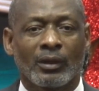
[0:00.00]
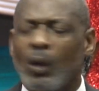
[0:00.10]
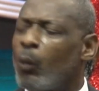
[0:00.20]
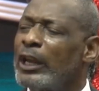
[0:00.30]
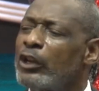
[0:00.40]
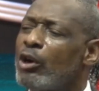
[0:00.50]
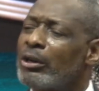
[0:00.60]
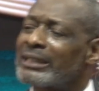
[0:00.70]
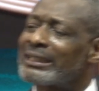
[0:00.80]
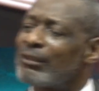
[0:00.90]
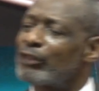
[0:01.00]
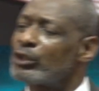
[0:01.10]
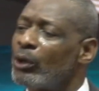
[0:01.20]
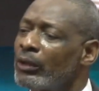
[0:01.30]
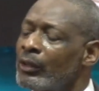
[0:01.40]
We knocked at every
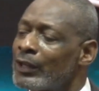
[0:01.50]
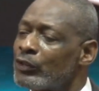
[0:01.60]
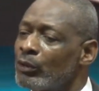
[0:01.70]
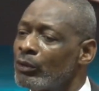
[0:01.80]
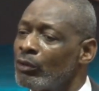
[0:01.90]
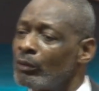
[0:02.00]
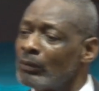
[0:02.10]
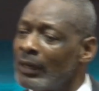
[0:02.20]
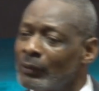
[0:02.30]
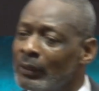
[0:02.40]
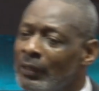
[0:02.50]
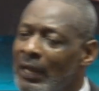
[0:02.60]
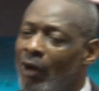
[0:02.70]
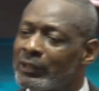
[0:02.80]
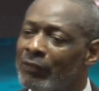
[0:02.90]
door, there was no uh,
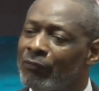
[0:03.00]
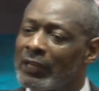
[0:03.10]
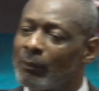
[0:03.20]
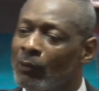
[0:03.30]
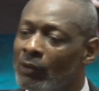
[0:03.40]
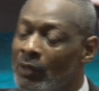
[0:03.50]
house available.